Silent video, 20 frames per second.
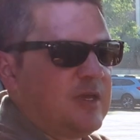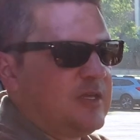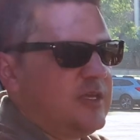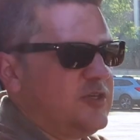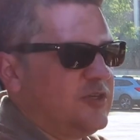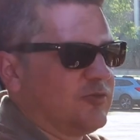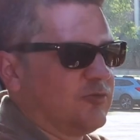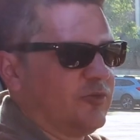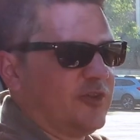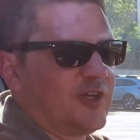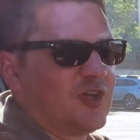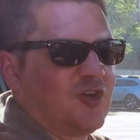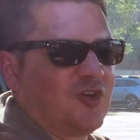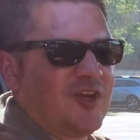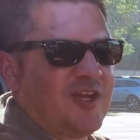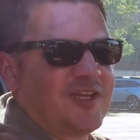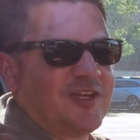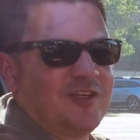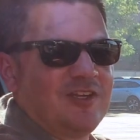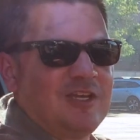You can really
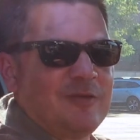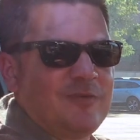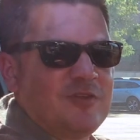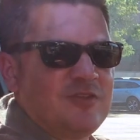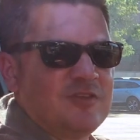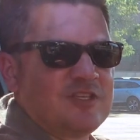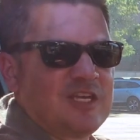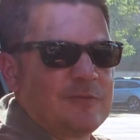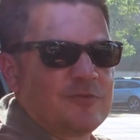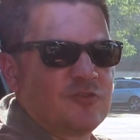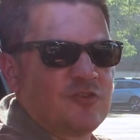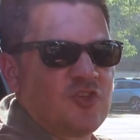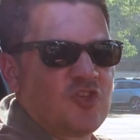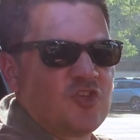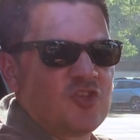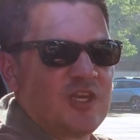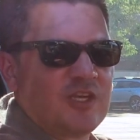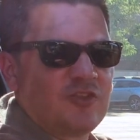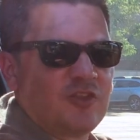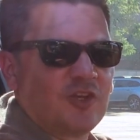crank it up and just absolutely
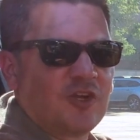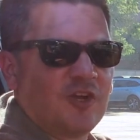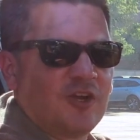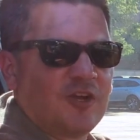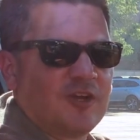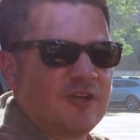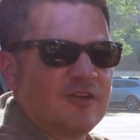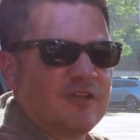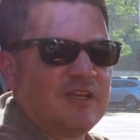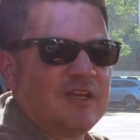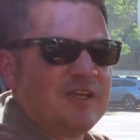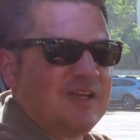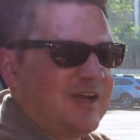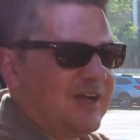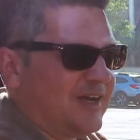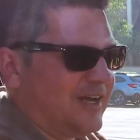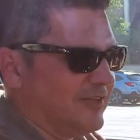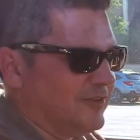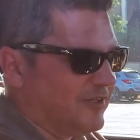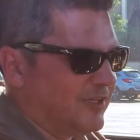shake the car.
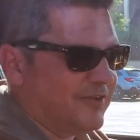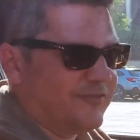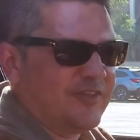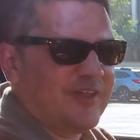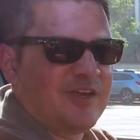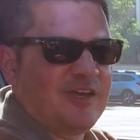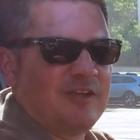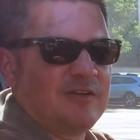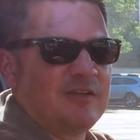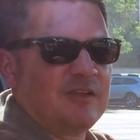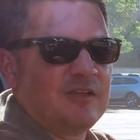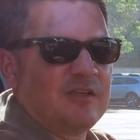I love that.